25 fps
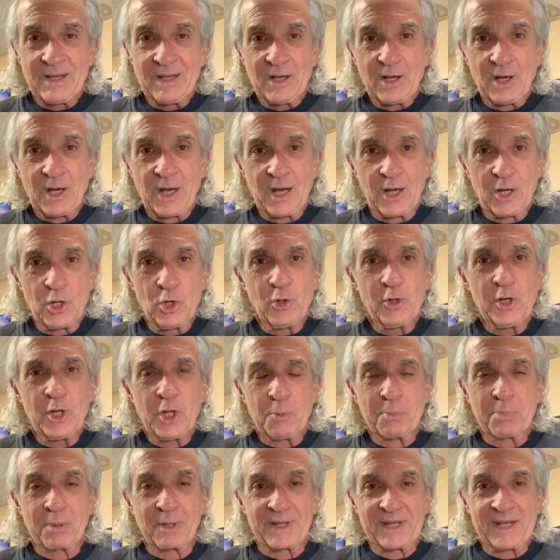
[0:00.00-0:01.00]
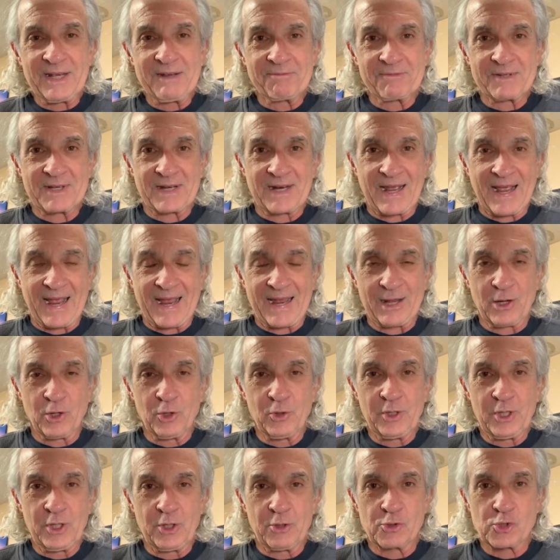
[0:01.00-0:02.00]
Who do you believe today? Who
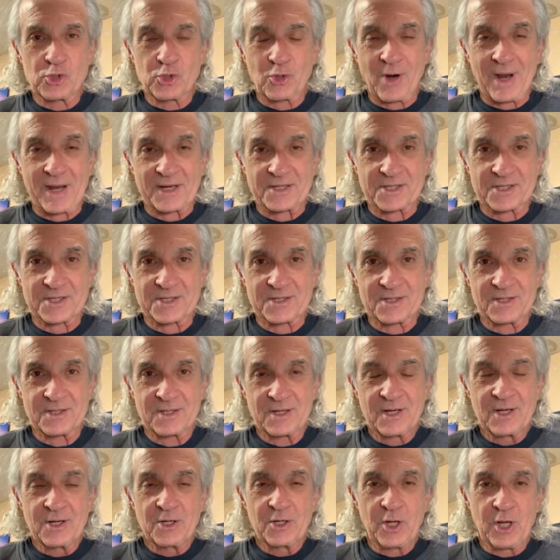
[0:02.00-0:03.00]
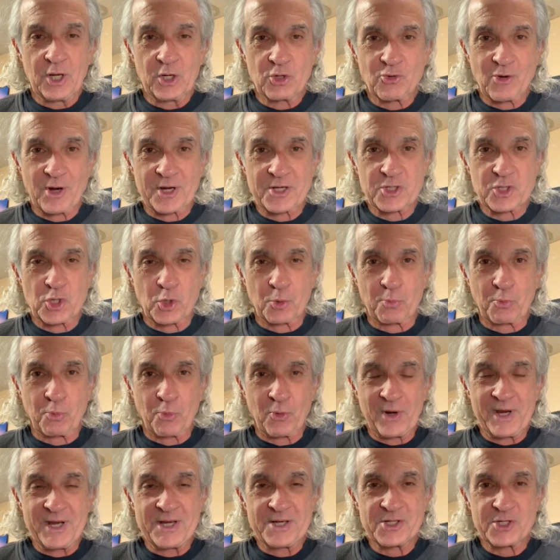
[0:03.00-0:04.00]
do you trust? Do you trust your
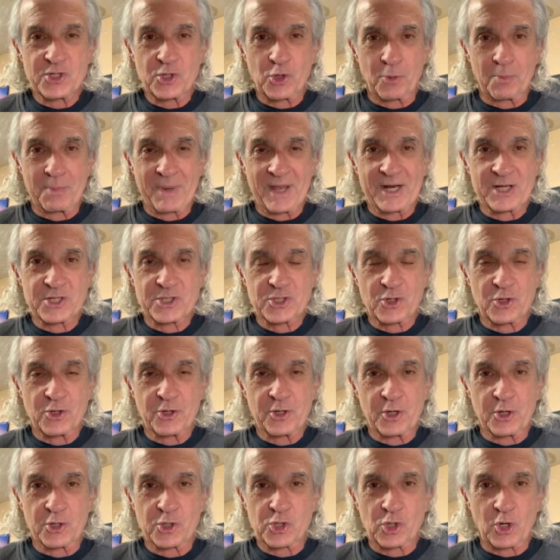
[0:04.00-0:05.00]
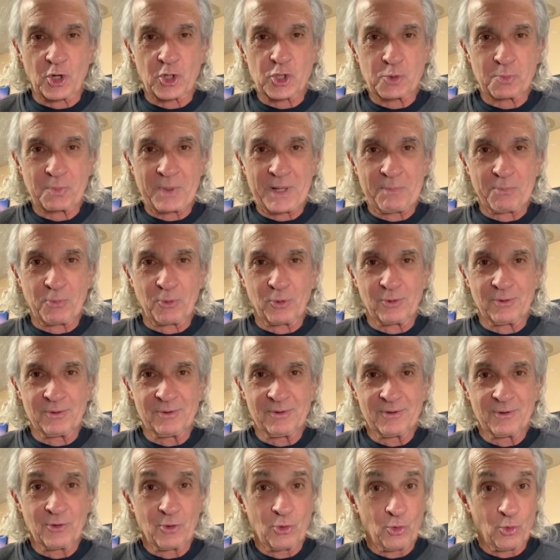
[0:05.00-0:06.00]
priest, your minister, your church people?
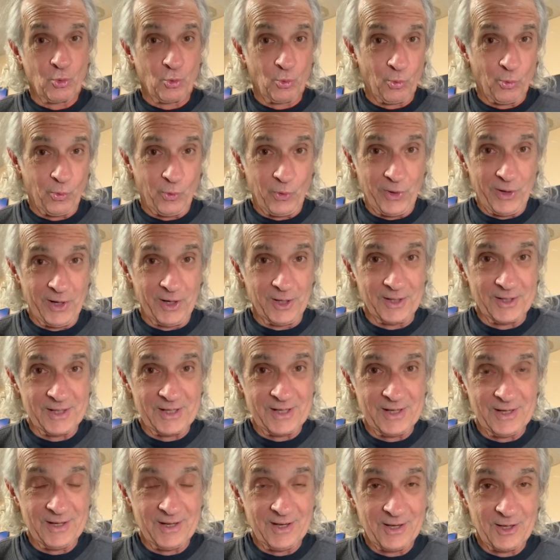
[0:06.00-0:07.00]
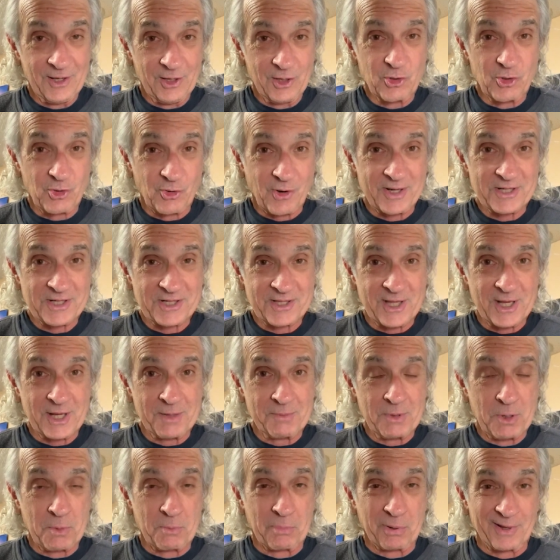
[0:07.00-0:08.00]
Really? You trust them?
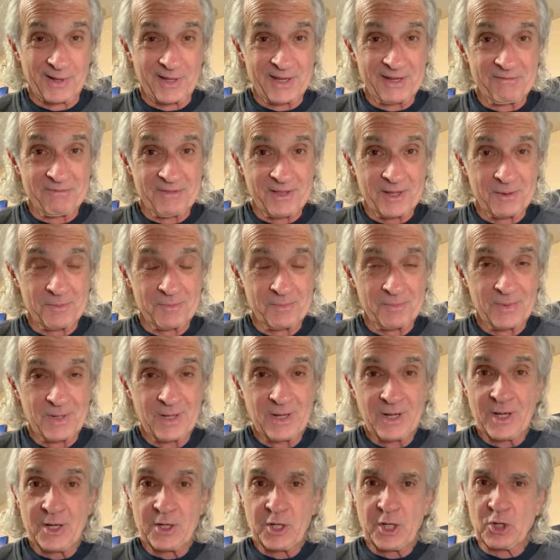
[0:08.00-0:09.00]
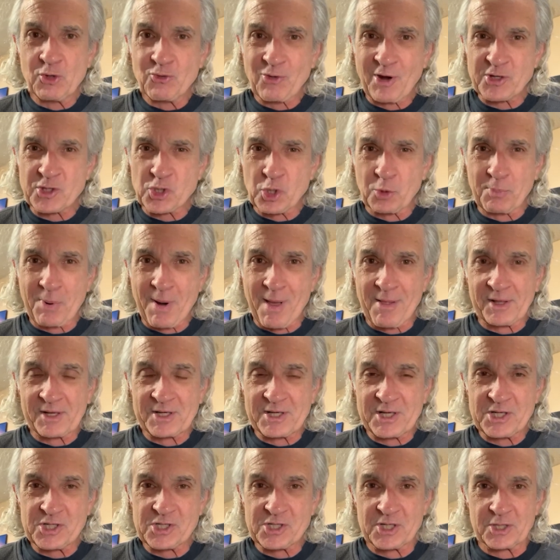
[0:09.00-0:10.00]
You believe them? Do you trust your
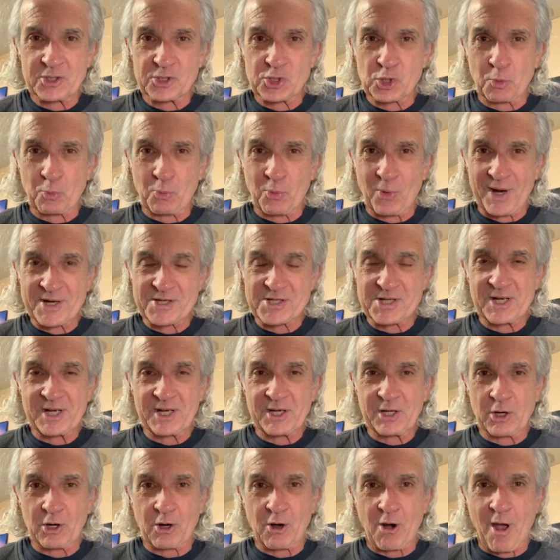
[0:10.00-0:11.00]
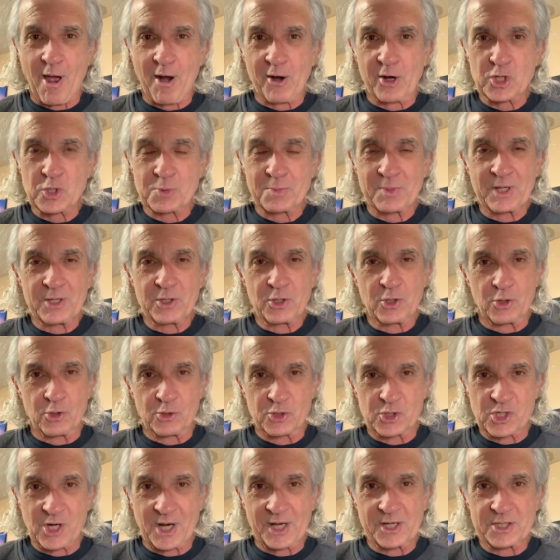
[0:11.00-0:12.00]
politicians, your president, your congressman, your
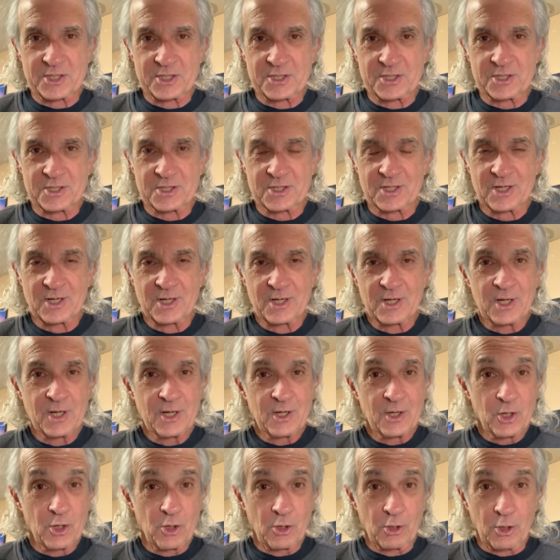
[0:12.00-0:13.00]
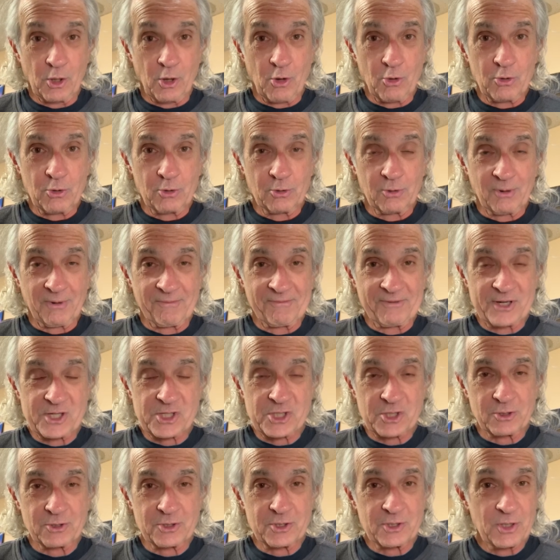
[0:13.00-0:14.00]
judges, your local
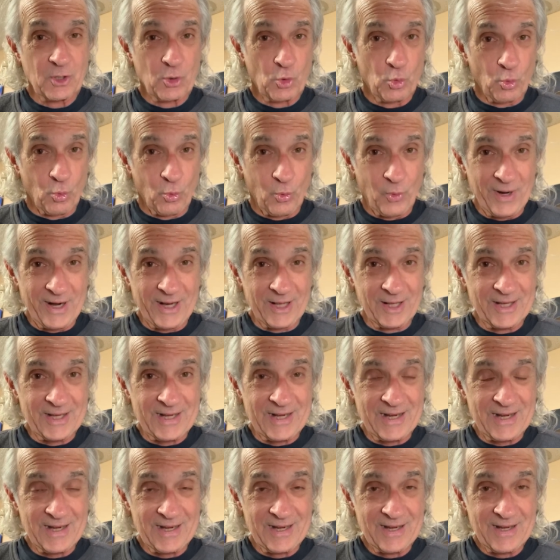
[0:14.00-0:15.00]
officials? Really?